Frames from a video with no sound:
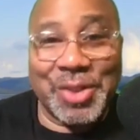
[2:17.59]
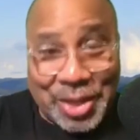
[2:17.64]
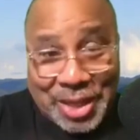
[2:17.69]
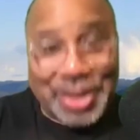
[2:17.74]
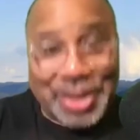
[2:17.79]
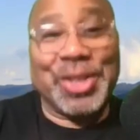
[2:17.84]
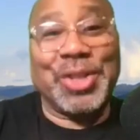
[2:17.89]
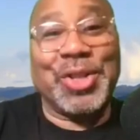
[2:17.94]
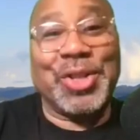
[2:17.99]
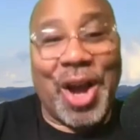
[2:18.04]
So
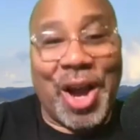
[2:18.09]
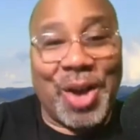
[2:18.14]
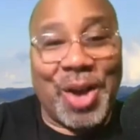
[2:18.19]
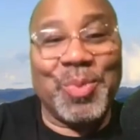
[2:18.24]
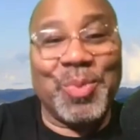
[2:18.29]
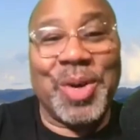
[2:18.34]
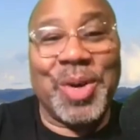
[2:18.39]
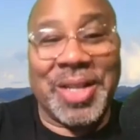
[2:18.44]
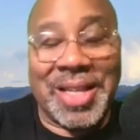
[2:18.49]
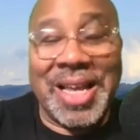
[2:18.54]
let's
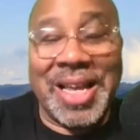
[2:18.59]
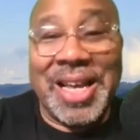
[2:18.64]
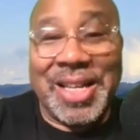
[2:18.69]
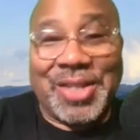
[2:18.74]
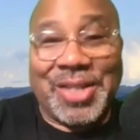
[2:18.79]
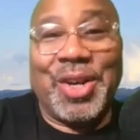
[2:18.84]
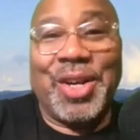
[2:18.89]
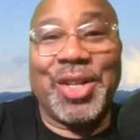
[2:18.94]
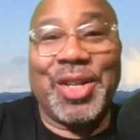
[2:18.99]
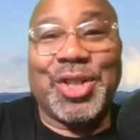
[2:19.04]
start with
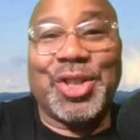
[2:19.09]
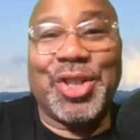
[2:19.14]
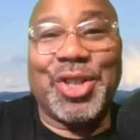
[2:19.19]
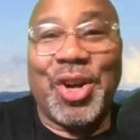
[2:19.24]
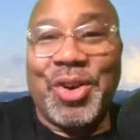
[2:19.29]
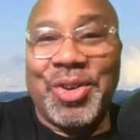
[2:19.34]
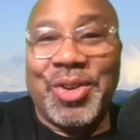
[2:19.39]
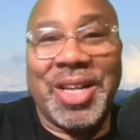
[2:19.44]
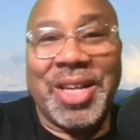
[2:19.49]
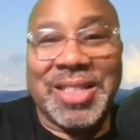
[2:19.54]
so his
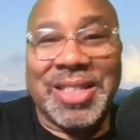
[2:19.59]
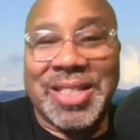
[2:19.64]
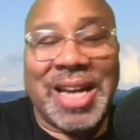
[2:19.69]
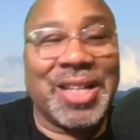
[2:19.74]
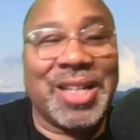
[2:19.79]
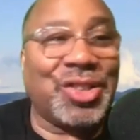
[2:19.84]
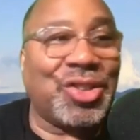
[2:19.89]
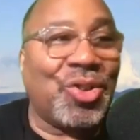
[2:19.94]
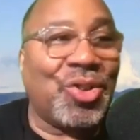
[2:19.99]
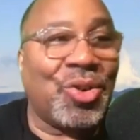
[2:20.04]
shirt. He's
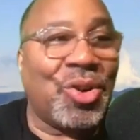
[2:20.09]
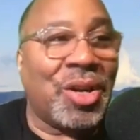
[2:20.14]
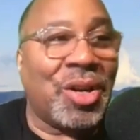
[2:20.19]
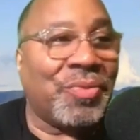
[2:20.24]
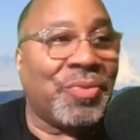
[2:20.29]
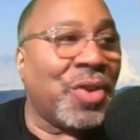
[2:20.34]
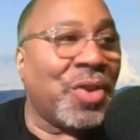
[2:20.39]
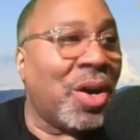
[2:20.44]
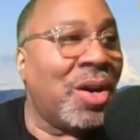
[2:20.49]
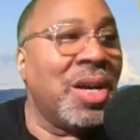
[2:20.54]
got a shirt on.
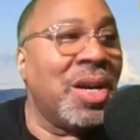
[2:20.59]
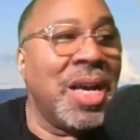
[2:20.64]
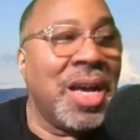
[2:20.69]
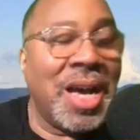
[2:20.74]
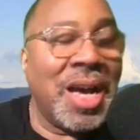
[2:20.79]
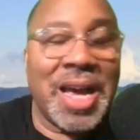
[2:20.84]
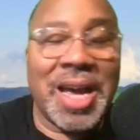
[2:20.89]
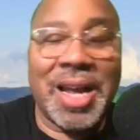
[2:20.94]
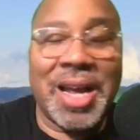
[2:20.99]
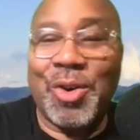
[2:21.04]
If y'all
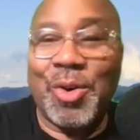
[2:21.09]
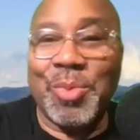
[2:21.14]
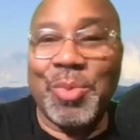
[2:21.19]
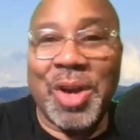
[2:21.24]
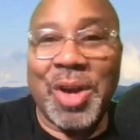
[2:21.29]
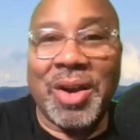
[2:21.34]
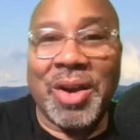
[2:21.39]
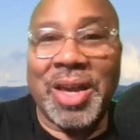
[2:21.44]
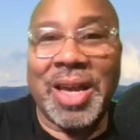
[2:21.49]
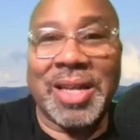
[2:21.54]
at home,
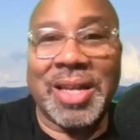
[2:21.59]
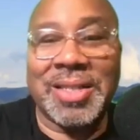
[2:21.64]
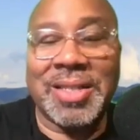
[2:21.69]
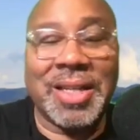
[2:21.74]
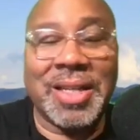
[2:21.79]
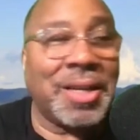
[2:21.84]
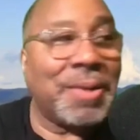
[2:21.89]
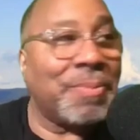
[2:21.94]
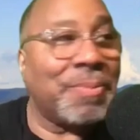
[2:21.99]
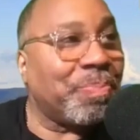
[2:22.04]
y'all can't
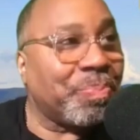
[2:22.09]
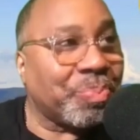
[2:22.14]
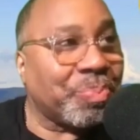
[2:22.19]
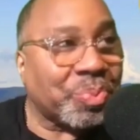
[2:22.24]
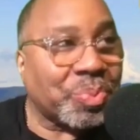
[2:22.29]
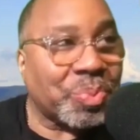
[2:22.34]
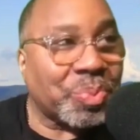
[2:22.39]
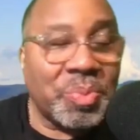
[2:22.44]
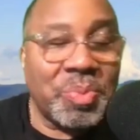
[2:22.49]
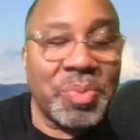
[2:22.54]
see it
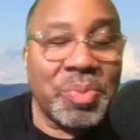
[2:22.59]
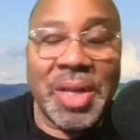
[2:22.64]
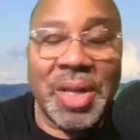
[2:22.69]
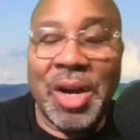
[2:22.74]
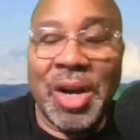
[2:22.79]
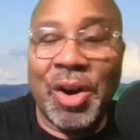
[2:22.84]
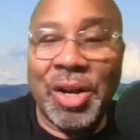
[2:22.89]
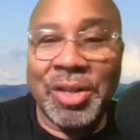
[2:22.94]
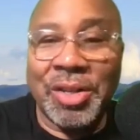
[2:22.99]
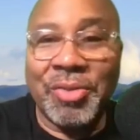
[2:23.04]

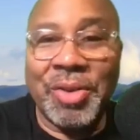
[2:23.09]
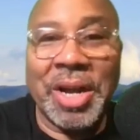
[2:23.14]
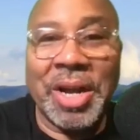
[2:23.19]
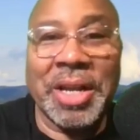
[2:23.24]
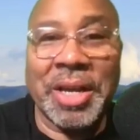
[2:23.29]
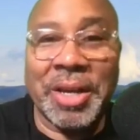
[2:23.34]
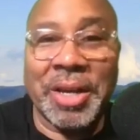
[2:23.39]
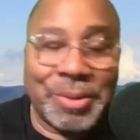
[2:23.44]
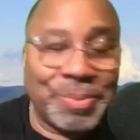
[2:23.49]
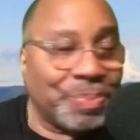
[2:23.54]
on the
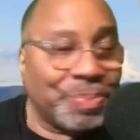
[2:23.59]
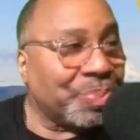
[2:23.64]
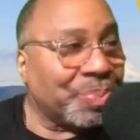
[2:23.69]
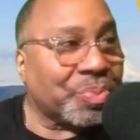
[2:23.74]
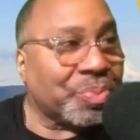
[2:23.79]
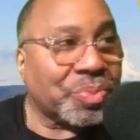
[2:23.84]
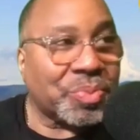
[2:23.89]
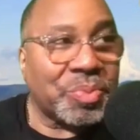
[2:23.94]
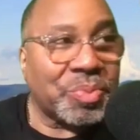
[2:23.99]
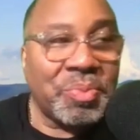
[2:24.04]
radio,
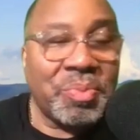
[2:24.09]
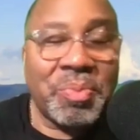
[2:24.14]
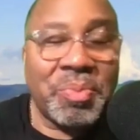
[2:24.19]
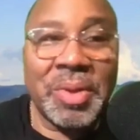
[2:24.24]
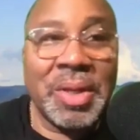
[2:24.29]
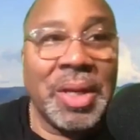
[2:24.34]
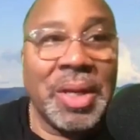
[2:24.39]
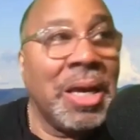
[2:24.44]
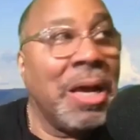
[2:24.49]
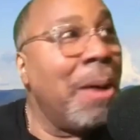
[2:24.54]

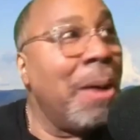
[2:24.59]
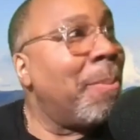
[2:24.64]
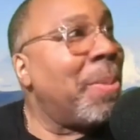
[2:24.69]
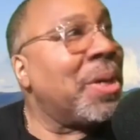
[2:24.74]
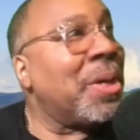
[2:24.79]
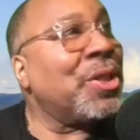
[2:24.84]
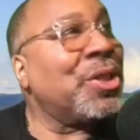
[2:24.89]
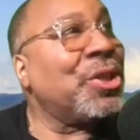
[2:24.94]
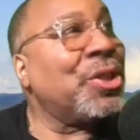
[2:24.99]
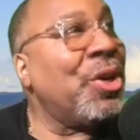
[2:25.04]

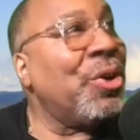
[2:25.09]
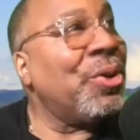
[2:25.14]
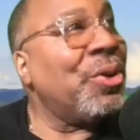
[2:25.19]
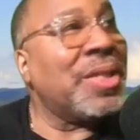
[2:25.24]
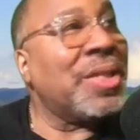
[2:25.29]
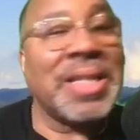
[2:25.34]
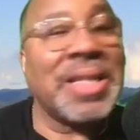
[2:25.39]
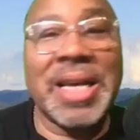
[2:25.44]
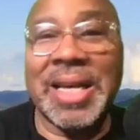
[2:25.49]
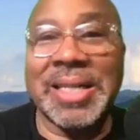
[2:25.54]
but his shirt
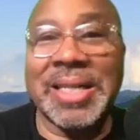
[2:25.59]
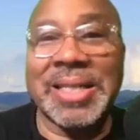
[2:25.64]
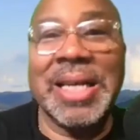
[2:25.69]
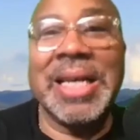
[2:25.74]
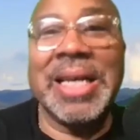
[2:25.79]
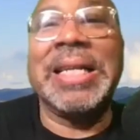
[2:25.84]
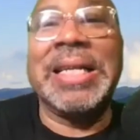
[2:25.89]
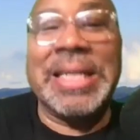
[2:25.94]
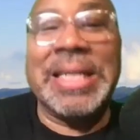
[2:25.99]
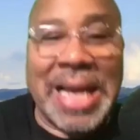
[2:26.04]
says
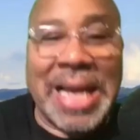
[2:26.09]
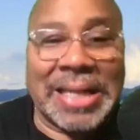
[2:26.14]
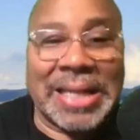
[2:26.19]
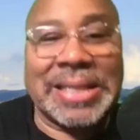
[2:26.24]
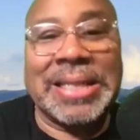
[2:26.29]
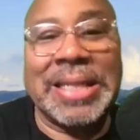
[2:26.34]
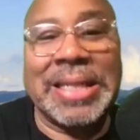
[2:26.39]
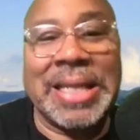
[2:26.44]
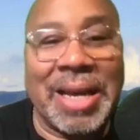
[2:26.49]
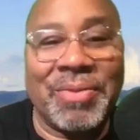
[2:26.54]

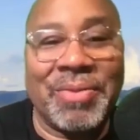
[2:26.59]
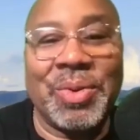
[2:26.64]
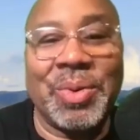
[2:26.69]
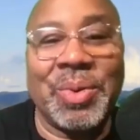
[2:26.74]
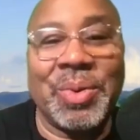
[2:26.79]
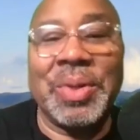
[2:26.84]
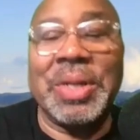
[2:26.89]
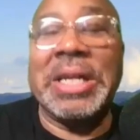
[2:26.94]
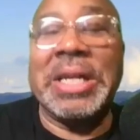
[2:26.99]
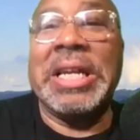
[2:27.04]
"Next
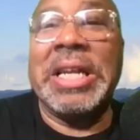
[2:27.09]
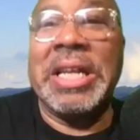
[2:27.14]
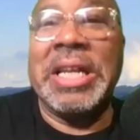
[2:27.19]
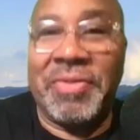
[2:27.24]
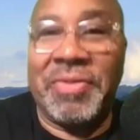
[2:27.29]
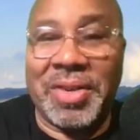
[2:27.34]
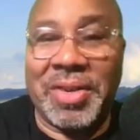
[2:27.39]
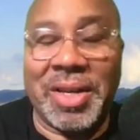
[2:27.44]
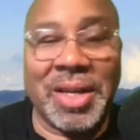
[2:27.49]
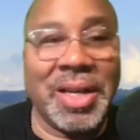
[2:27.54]
Level
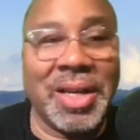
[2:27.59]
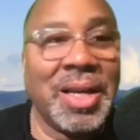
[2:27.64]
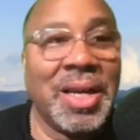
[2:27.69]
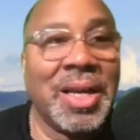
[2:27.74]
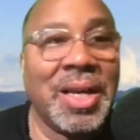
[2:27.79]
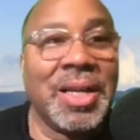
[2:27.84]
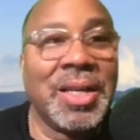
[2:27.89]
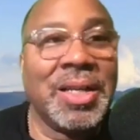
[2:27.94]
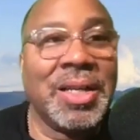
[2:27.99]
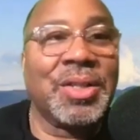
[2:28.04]
Living."
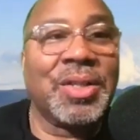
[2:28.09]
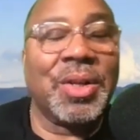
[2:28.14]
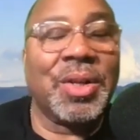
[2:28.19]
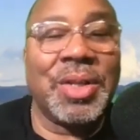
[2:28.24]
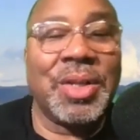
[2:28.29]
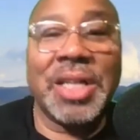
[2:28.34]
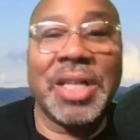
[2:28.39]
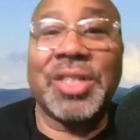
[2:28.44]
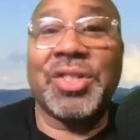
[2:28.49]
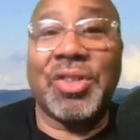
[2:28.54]
So
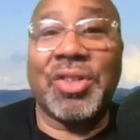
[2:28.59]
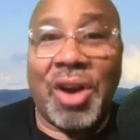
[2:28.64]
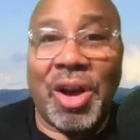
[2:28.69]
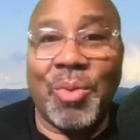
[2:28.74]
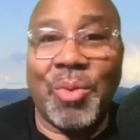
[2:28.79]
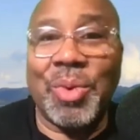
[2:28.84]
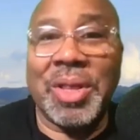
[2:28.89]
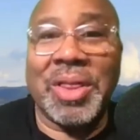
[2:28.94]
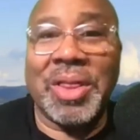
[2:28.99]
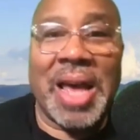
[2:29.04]
let's
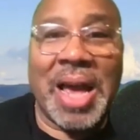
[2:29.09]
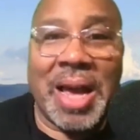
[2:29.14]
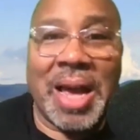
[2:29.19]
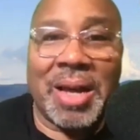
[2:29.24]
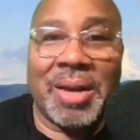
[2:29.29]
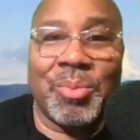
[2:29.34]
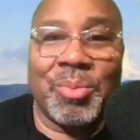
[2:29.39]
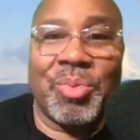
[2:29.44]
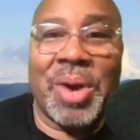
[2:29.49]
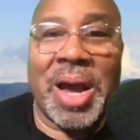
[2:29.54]
start with
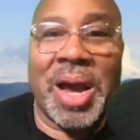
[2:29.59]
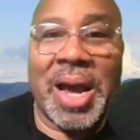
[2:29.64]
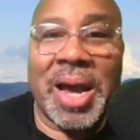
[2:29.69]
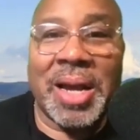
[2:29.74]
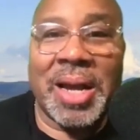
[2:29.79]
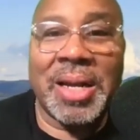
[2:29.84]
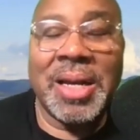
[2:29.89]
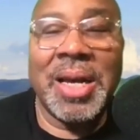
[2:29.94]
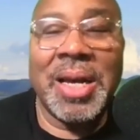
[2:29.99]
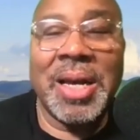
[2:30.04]
that,
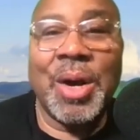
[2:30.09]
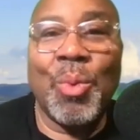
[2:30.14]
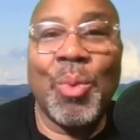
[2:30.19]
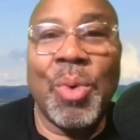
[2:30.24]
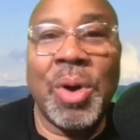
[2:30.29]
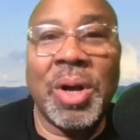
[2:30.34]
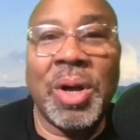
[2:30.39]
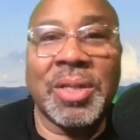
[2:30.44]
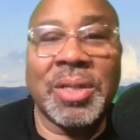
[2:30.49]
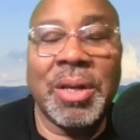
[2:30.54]
Brad.
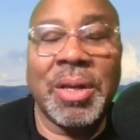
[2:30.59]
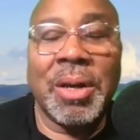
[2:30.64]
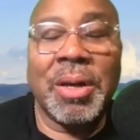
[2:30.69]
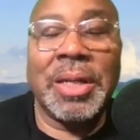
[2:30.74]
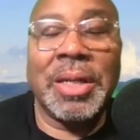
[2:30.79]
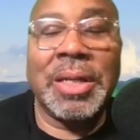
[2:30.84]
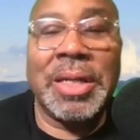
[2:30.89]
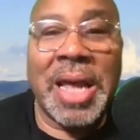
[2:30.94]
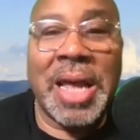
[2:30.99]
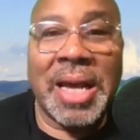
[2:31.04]
What's
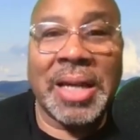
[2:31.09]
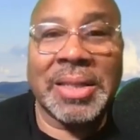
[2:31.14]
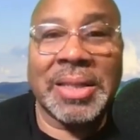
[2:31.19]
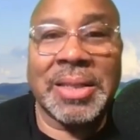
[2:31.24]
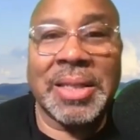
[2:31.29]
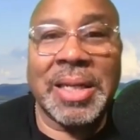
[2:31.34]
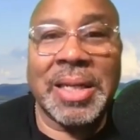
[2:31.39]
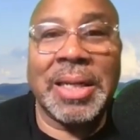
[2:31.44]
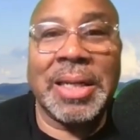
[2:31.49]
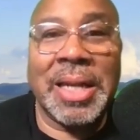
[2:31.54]

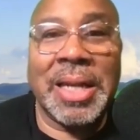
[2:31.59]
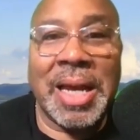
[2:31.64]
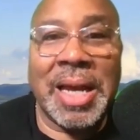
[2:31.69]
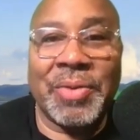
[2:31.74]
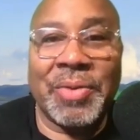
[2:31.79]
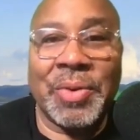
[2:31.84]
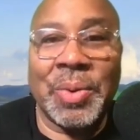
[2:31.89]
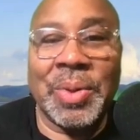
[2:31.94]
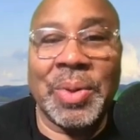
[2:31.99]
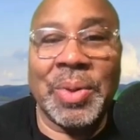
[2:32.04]
next
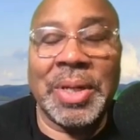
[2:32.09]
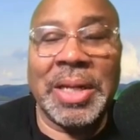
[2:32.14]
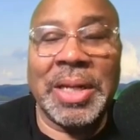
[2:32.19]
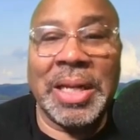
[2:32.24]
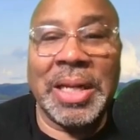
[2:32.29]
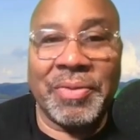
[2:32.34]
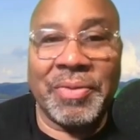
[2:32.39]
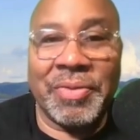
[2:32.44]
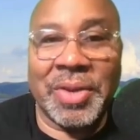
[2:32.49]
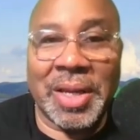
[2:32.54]
level
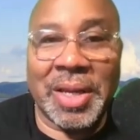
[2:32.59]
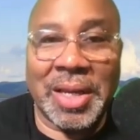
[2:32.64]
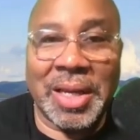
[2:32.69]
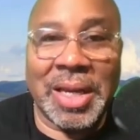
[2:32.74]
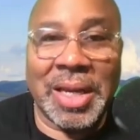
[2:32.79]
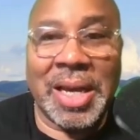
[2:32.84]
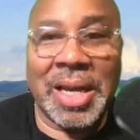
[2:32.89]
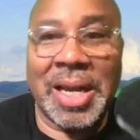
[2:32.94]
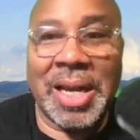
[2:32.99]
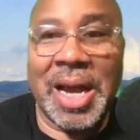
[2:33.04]

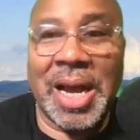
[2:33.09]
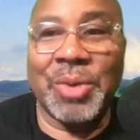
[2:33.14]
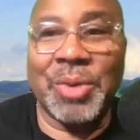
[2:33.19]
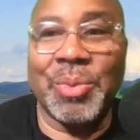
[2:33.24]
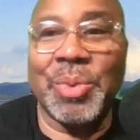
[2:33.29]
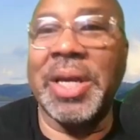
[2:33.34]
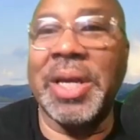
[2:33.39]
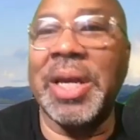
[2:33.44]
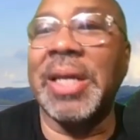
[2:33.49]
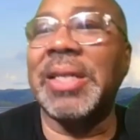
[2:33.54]
living, and how do
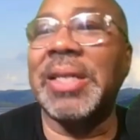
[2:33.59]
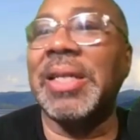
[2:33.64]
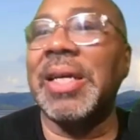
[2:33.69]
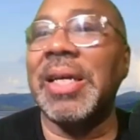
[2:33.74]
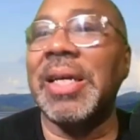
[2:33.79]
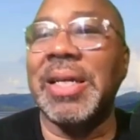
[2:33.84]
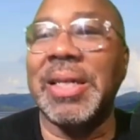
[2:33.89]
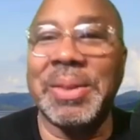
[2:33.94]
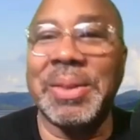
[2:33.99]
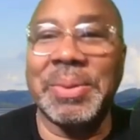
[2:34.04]
we get
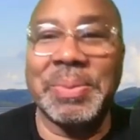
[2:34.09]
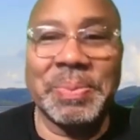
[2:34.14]
there?